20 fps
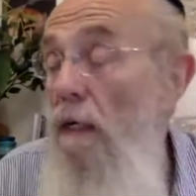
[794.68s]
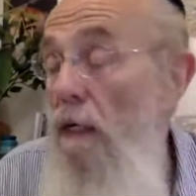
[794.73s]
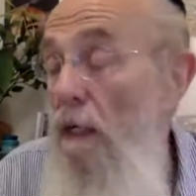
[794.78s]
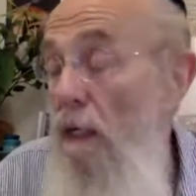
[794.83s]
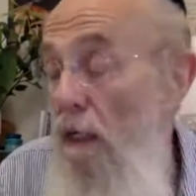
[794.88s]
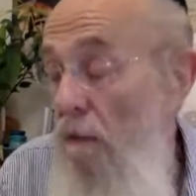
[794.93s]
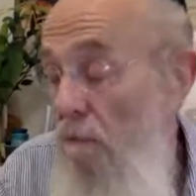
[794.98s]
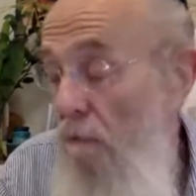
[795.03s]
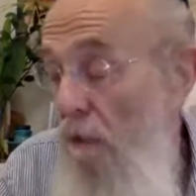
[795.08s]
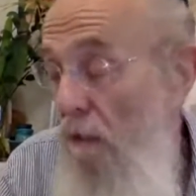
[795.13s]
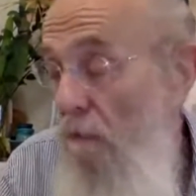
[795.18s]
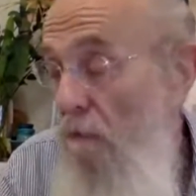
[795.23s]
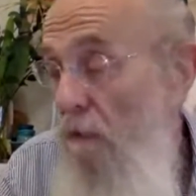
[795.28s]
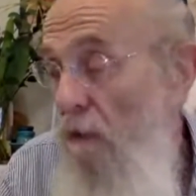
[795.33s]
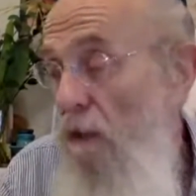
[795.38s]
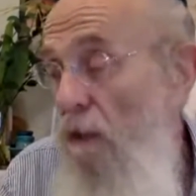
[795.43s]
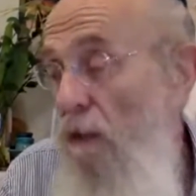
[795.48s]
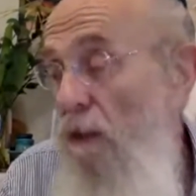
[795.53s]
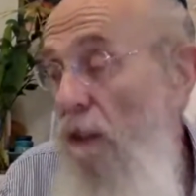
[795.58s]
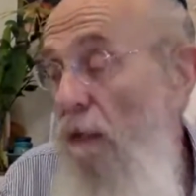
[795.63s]
And
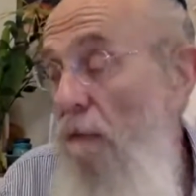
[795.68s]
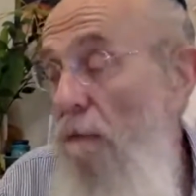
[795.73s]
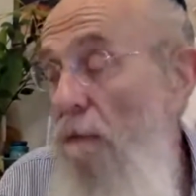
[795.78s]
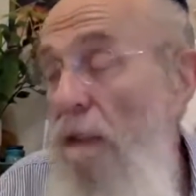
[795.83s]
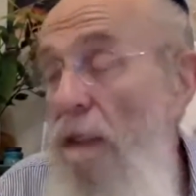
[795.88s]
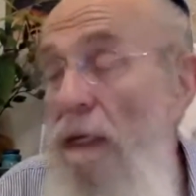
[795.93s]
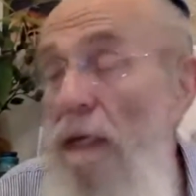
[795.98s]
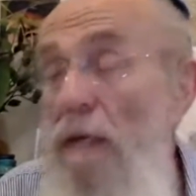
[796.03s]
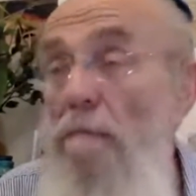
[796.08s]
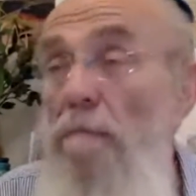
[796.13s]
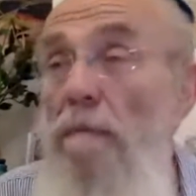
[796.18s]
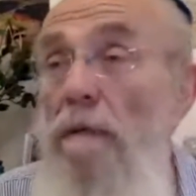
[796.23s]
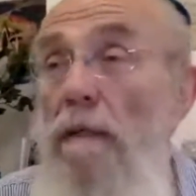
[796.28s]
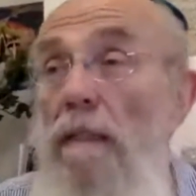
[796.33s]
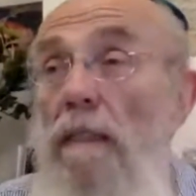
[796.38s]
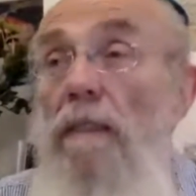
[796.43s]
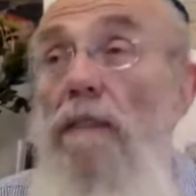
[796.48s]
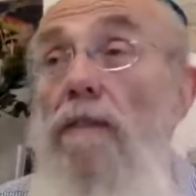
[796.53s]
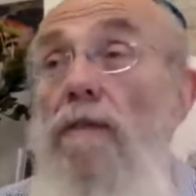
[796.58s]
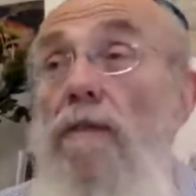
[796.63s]
mamish, they became
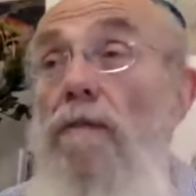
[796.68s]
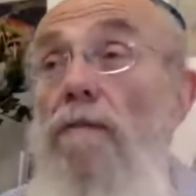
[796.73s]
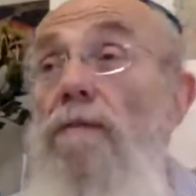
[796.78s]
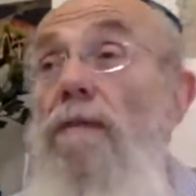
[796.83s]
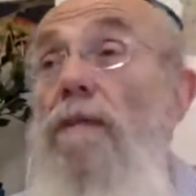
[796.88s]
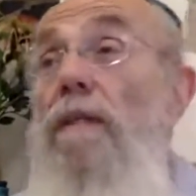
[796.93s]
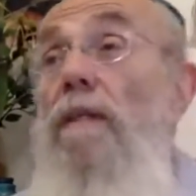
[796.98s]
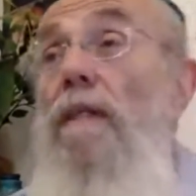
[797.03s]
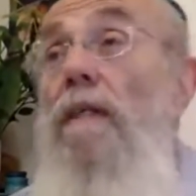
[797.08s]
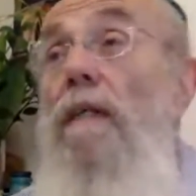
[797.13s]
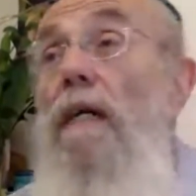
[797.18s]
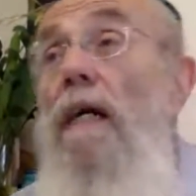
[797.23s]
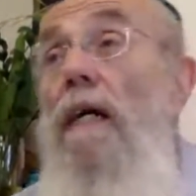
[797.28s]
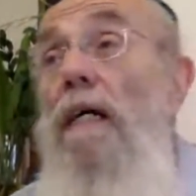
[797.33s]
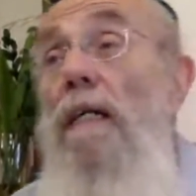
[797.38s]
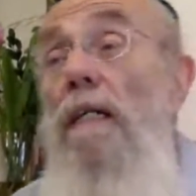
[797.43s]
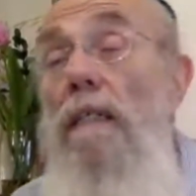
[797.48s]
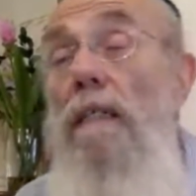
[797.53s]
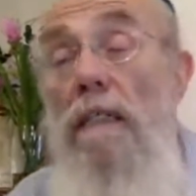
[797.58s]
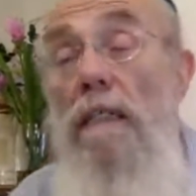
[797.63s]
Balei Tshuva,
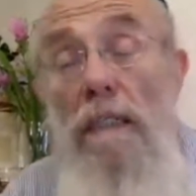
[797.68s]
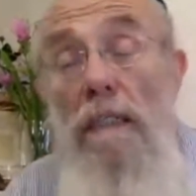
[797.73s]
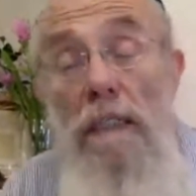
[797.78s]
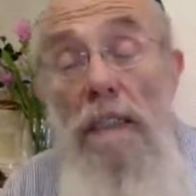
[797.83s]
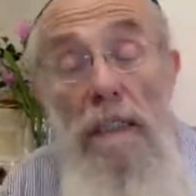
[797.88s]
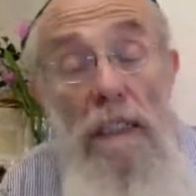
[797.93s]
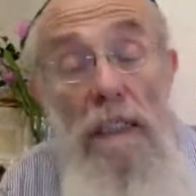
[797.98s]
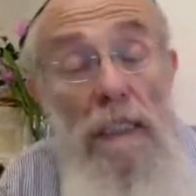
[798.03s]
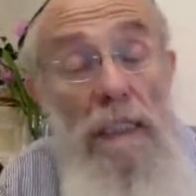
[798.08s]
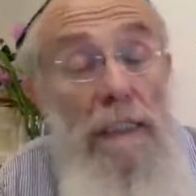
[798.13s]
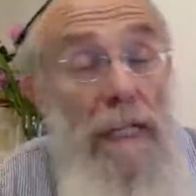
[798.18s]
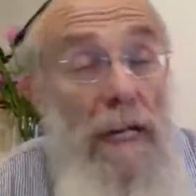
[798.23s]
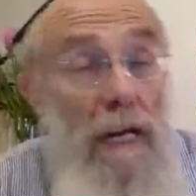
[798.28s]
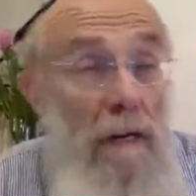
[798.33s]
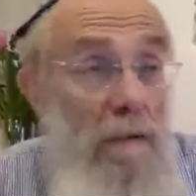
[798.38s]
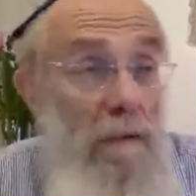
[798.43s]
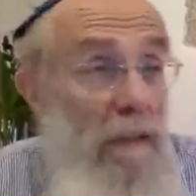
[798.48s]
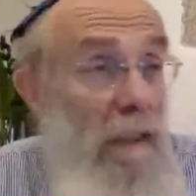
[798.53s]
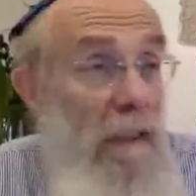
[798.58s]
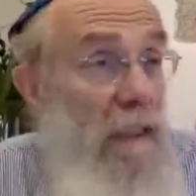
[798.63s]
and the
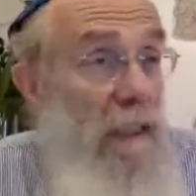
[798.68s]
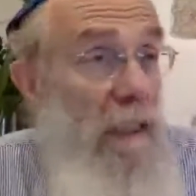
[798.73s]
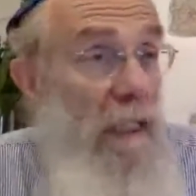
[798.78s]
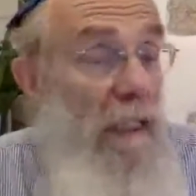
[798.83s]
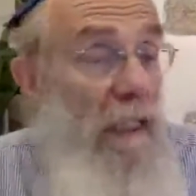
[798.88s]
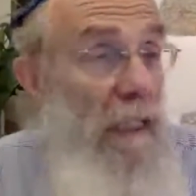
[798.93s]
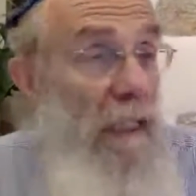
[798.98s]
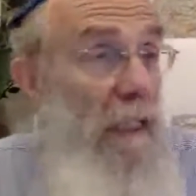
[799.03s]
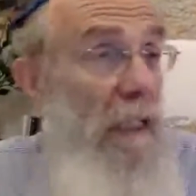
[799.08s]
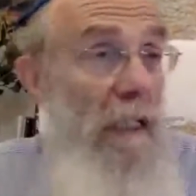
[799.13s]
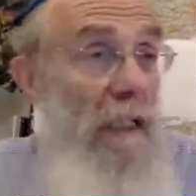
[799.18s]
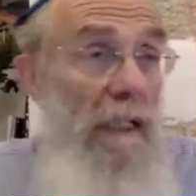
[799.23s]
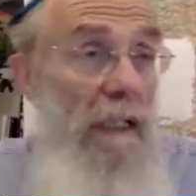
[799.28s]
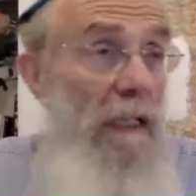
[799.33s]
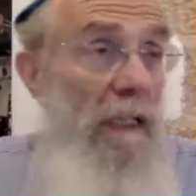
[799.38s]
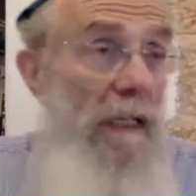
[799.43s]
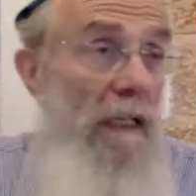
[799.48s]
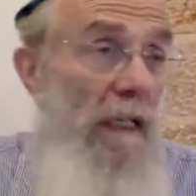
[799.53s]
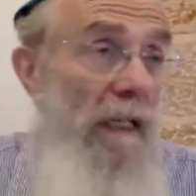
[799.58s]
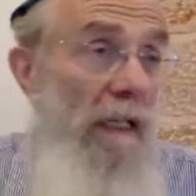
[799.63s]
town is like
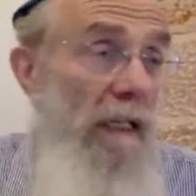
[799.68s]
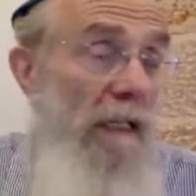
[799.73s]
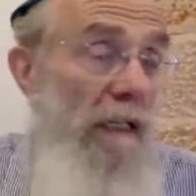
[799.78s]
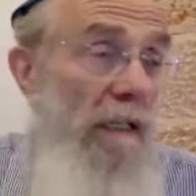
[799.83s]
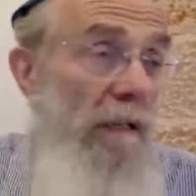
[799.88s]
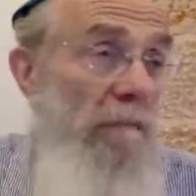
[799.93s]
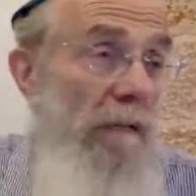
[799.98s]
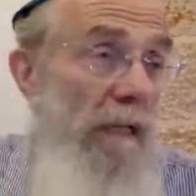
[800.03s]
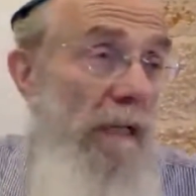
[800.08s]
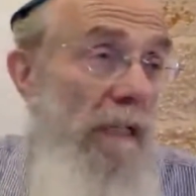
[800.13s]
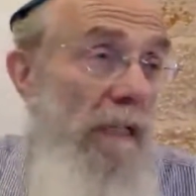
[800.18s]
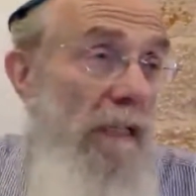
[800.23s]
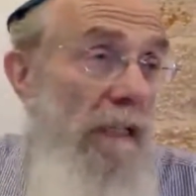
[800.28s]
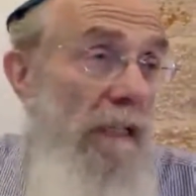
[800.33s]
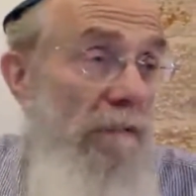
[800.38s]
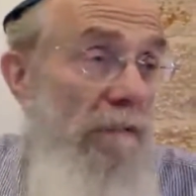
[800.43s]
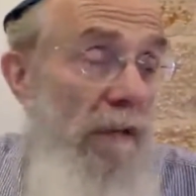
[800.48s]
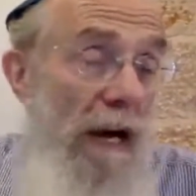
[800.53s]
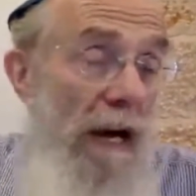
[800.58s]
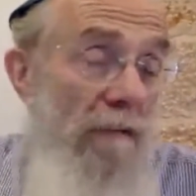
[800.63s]
an
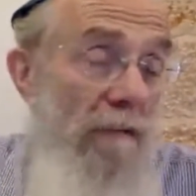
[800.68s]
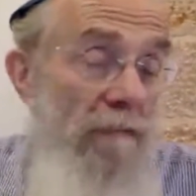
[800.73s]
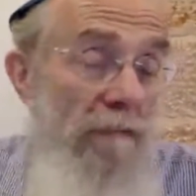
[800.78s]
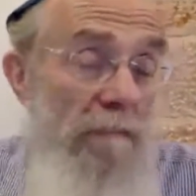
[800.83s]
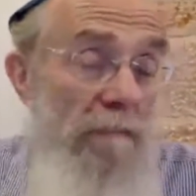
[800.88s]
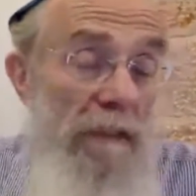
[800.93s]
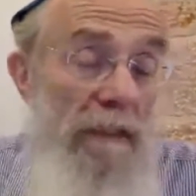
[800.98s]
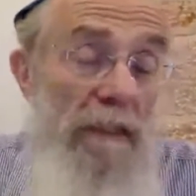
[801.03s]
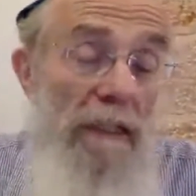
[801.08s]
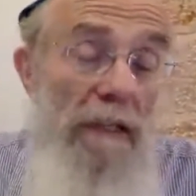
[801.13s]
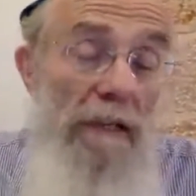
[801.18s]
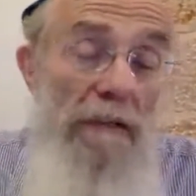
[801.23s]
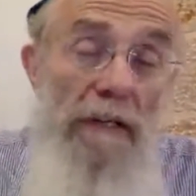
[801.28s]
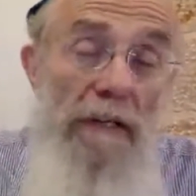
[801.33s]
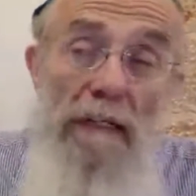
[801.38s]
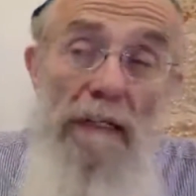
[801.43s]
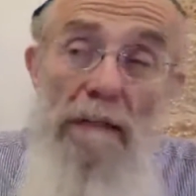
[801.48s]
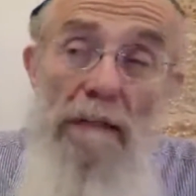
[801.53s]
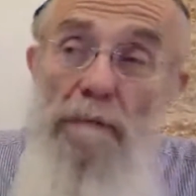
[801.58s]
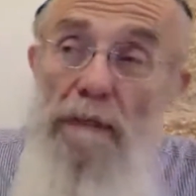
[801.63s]
amazing. I haven't been there
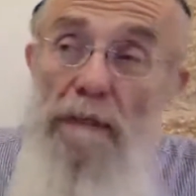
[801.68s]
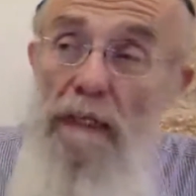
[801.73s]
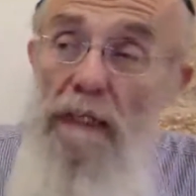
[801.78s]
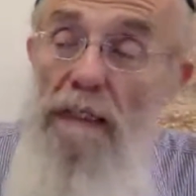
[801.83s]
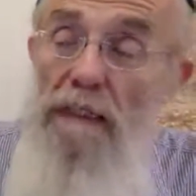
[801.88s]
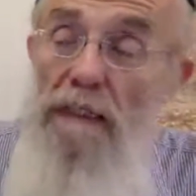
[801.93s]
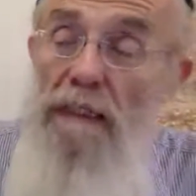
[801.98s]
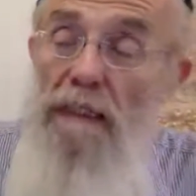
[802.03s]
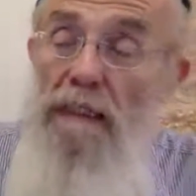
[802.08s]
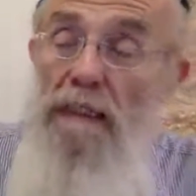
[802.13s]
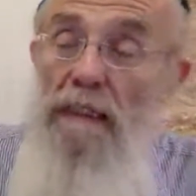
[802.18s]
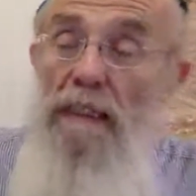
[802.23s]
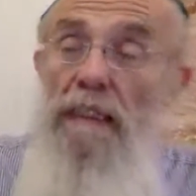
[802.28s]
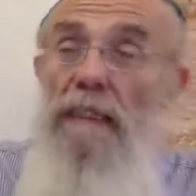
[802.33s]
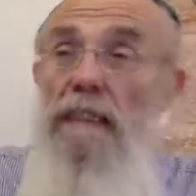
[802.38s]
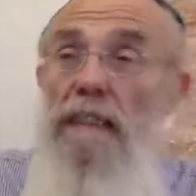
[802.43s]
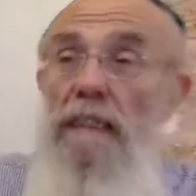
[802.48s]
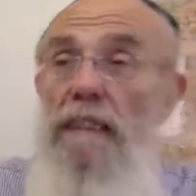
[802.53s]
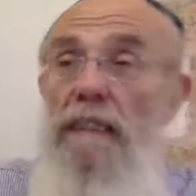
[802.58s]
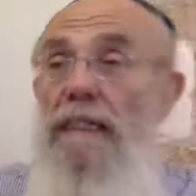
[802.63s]
yet, but
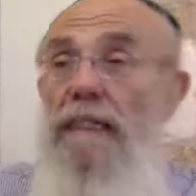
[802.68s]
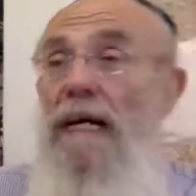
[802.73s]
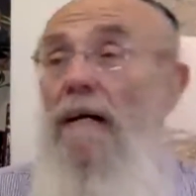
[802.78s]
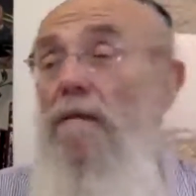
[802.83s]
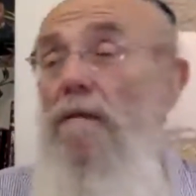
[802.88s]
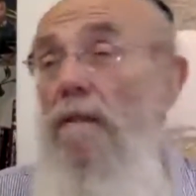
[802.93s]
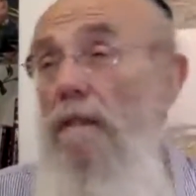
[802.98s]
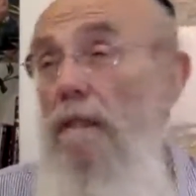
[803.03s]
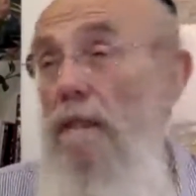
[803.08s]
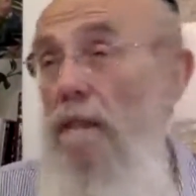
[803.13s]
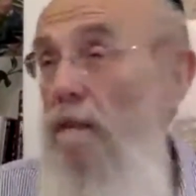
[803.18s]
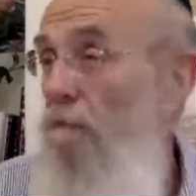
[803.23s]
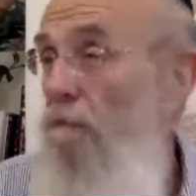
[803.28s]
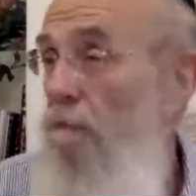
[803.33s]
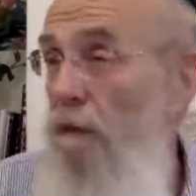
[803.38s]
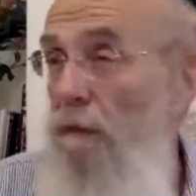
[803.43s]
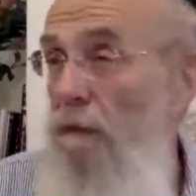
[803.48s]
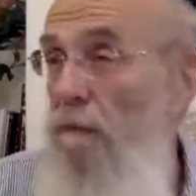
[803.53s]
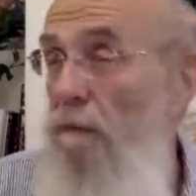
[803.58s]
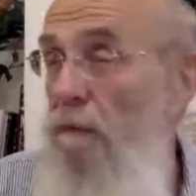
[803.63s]
it's thousands of
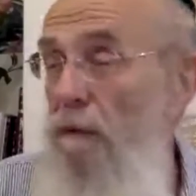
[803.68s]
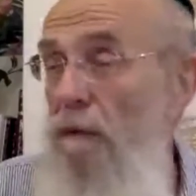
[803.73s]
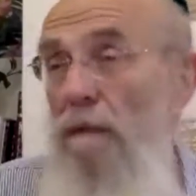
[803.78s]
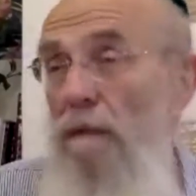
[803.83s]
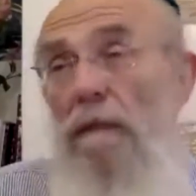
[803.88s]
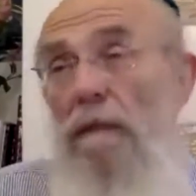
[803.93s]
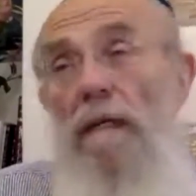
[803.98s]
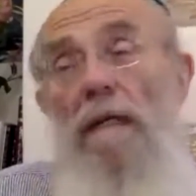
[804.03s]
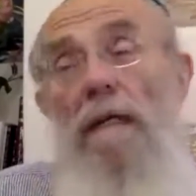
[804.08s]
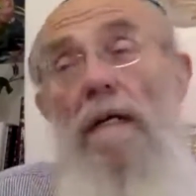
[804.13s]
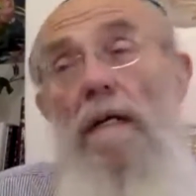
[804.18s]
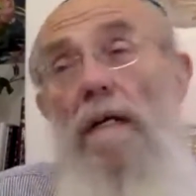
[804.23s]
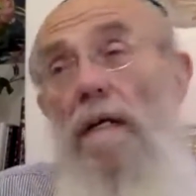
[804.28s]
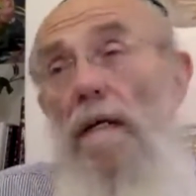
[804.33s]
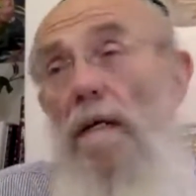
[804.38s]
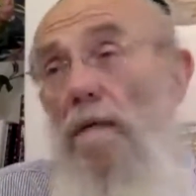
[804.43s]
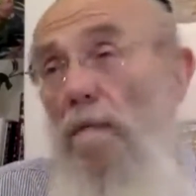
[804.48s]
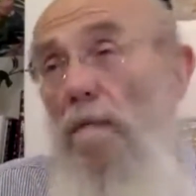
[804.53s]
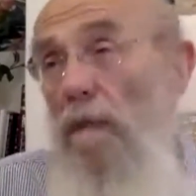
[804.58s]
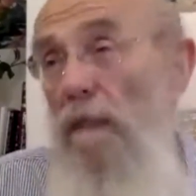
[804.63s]
people
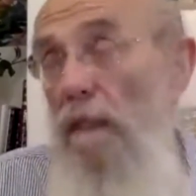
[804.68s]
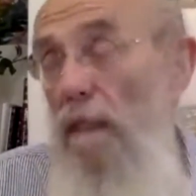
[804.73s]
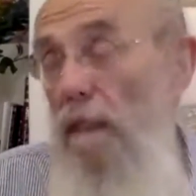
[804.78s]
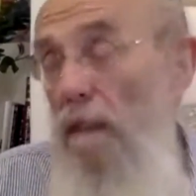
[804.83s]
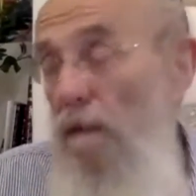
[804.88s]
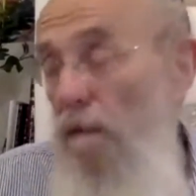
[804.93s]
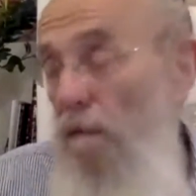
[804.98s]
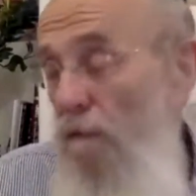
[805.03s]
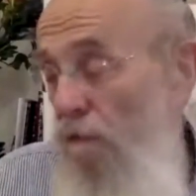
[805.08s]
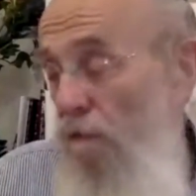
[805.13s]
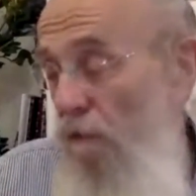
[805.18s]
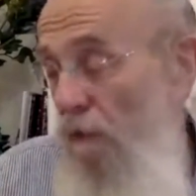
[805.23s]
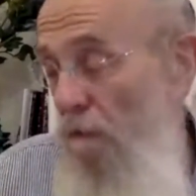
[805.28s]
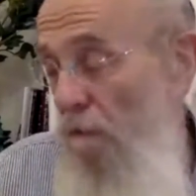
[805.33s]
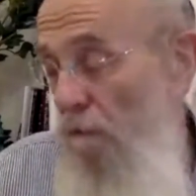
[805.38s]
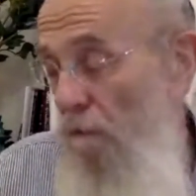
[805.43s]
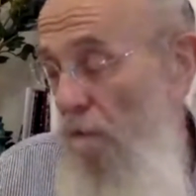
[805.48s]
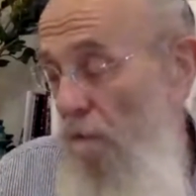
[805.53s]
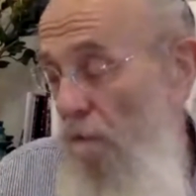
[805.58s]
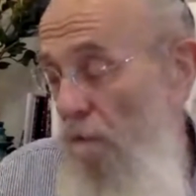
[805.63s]

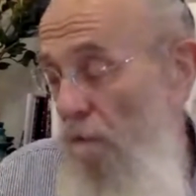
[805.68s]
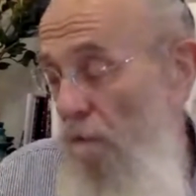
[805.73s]
from